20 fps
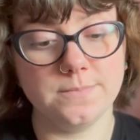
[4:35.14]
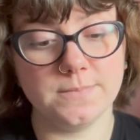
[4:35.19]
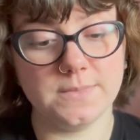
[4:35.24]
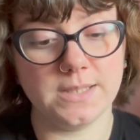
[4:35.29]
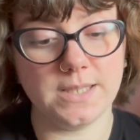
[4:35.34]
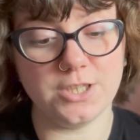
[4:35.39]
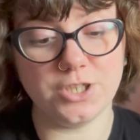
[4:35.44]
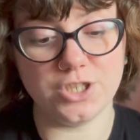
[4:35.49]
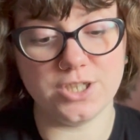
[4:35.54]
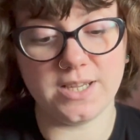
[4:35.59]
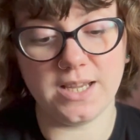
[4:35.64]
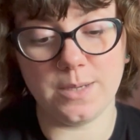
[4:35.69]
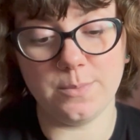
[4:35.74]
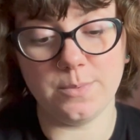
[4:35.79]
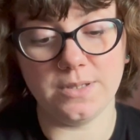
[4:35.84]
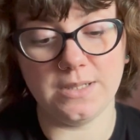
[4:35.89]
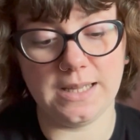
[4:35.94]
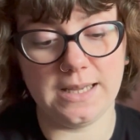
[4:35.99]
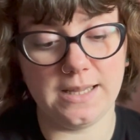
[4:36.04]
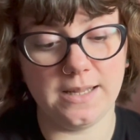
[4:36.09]
kitchen
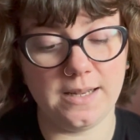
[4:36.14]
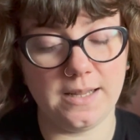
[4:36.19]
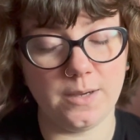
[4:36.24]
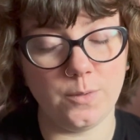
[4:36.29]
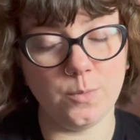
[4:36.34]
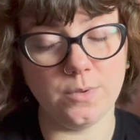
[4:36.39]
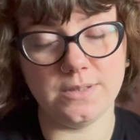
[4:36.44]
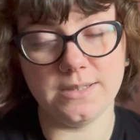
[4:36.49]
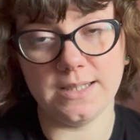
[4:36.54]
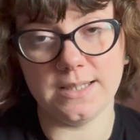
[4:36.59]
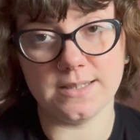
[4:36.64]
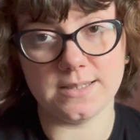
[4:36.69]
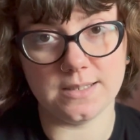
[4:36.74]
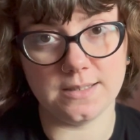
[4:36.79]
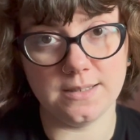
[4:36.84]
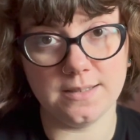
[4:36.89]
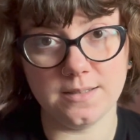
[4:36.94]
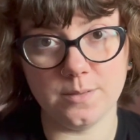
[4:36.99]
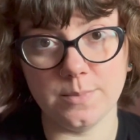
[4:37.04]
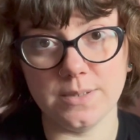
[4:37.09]
table, and I will knit a
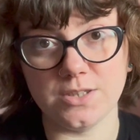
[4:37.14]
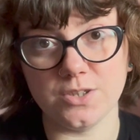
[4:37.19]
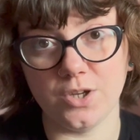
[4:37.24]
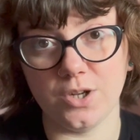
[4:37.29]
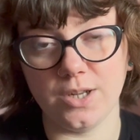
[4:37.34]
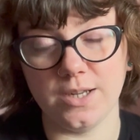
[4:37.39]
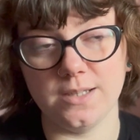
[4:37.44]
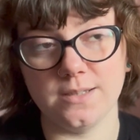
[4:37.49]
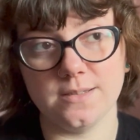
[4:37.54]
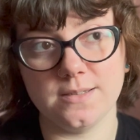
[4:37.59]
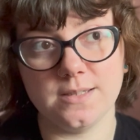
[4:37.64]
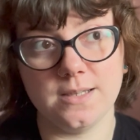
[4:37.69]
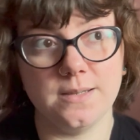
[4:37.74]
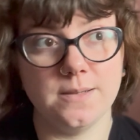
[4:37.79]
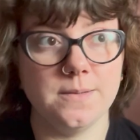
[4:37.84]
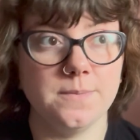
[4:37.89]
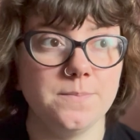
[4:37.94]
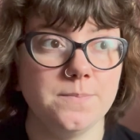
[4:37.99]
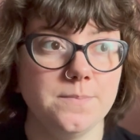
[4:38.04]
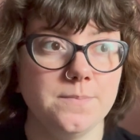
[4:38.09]
little bit on it
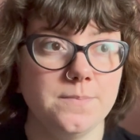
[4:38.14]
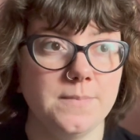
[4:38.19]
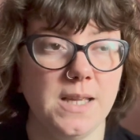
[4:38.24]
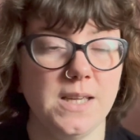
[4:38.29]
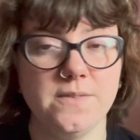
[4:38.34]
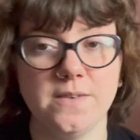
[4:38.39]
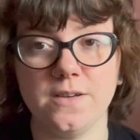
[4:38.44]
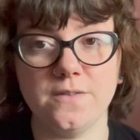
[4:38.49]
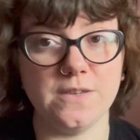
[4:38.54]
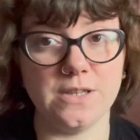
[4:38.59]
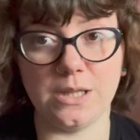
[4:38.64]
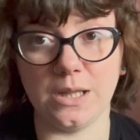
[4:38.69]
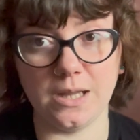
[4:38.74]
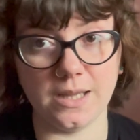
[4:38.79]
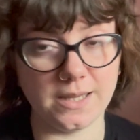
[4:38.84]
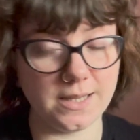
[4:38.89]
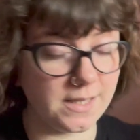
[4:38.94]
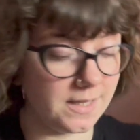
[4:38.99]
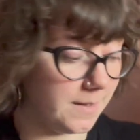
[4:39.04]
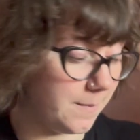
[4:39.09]
if I feel
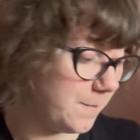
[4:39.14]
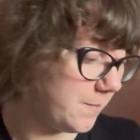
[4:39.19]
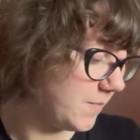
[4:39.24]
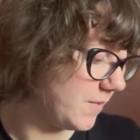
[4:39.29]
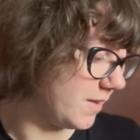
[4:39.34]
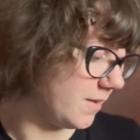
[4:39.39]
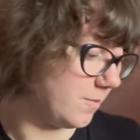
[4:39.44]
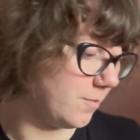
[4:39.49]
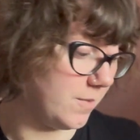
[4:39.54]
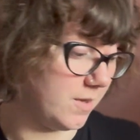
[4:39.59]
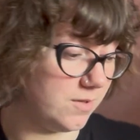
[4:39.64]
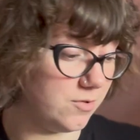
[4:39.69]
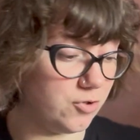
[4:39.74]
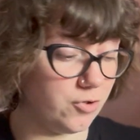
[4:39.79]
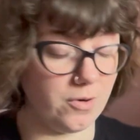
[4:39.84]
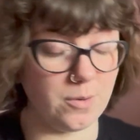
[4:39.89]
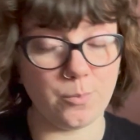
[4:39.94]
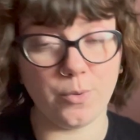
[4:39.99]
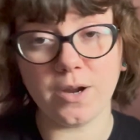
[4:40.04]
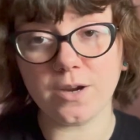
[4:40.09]
like it
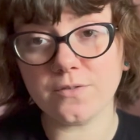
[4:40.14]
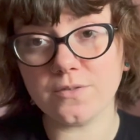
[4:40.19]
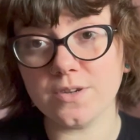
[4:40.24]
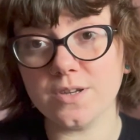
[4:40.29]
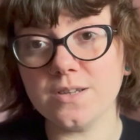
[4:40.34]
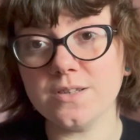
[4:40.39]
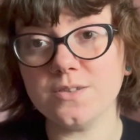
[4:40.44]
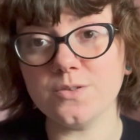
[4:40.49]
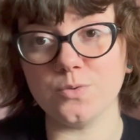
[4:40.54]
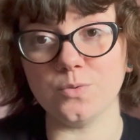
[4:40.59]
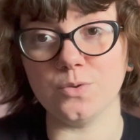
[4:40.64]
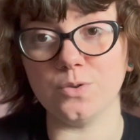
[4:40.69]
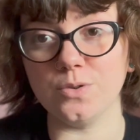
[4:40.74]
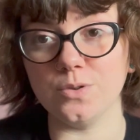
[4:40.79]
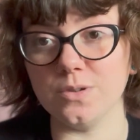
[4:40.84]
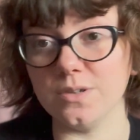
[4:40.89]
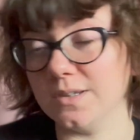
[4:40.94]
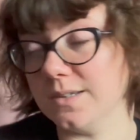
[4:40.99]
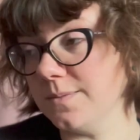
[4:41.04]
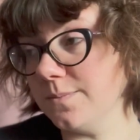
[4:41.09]
during breakfast
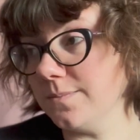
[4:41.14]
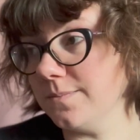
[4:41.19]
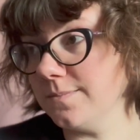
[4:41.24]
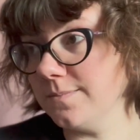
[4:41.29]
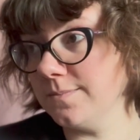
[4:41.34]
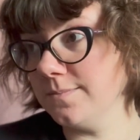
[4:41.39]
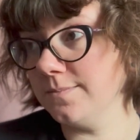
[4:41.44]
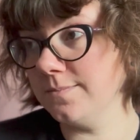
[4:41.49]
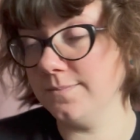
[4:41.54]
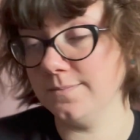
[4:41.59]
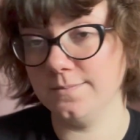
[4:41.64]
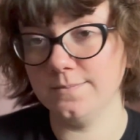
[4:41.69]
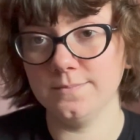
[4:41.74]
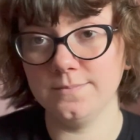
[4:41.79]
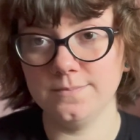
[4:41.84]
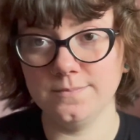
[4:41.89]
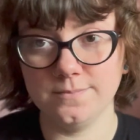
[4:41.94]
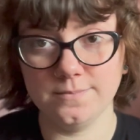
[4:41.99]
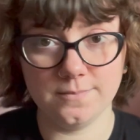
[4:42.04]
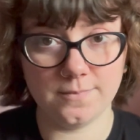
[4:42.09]
or
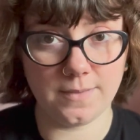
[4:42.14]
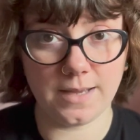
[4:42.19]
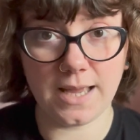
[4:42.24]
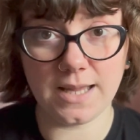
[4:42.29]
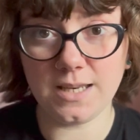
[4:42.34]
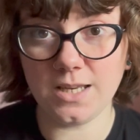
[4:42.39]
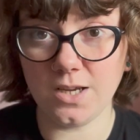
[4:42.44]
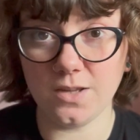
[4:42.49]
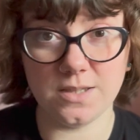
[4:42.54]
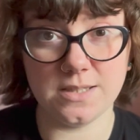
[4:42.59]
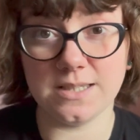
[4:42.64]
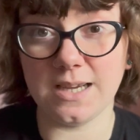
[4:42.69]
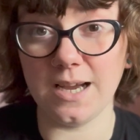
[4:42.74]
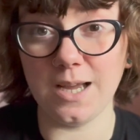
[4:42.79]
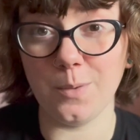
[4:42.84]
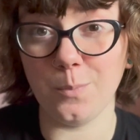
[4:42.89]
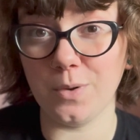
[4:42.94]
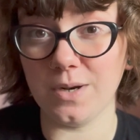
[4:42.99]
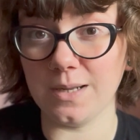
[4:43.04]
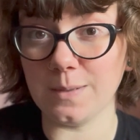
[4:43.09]
any other
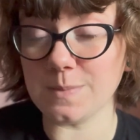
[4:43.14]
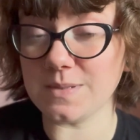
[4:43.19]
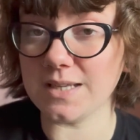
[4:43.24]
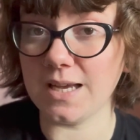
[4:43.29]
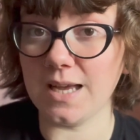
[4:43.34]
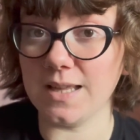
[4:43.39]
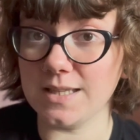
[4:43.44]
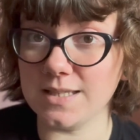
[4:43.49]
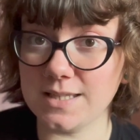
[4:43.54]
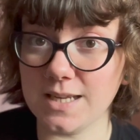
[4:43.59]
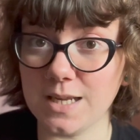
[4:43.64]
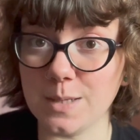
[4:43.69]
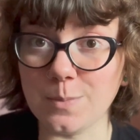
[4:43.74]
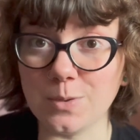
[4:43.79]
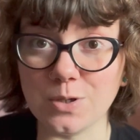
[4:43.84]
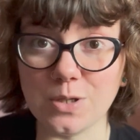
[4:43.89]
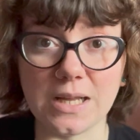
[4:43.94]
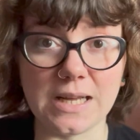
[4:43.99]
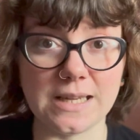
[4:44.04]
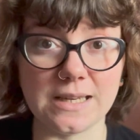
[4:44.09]
time when I'm sat at the
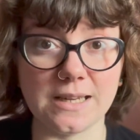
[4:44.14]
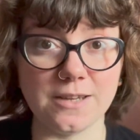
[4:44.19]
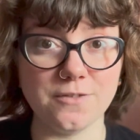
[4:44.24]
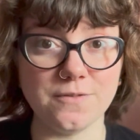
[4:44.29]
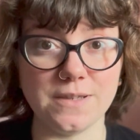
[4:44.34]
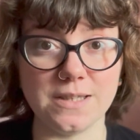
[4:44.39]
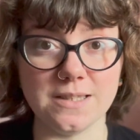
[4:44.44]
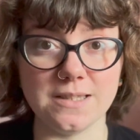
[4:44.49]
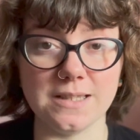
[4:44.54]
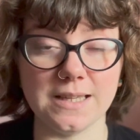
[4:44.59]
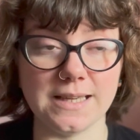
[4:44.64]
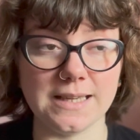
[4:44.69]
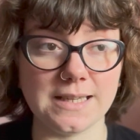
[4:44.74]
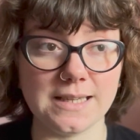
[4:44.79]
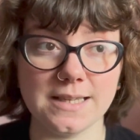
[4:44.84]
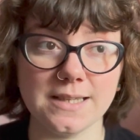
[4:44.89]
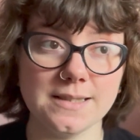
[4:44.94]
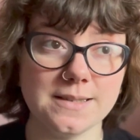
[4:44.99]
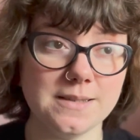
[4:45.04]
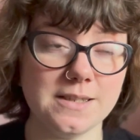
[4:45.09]
table and I feel
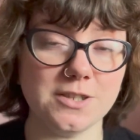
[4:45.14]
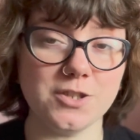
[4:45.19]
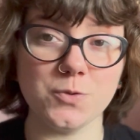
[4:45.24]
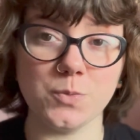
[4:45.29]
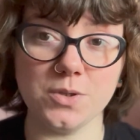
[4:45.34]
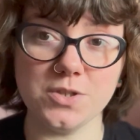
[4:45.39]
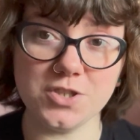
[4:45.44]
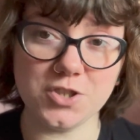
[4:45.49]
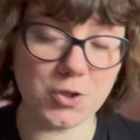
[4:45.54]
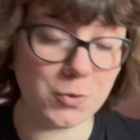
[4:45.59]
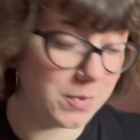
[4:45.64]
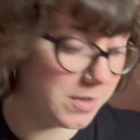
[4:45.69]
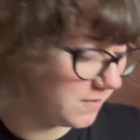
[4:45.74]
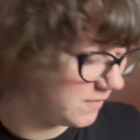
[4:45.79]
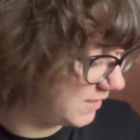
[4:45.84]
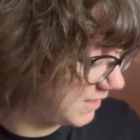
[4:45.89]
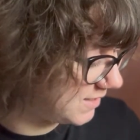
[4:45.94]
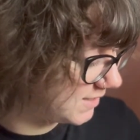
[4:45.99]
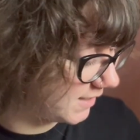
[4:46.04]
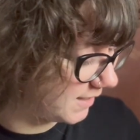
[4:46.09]
like I just want to do a bit of
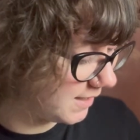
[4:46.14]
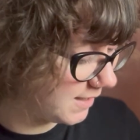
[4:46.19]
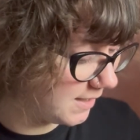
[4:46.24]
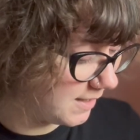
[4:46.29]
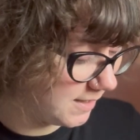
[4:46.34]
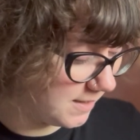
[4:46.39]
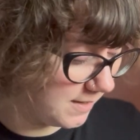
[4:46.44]
knitting.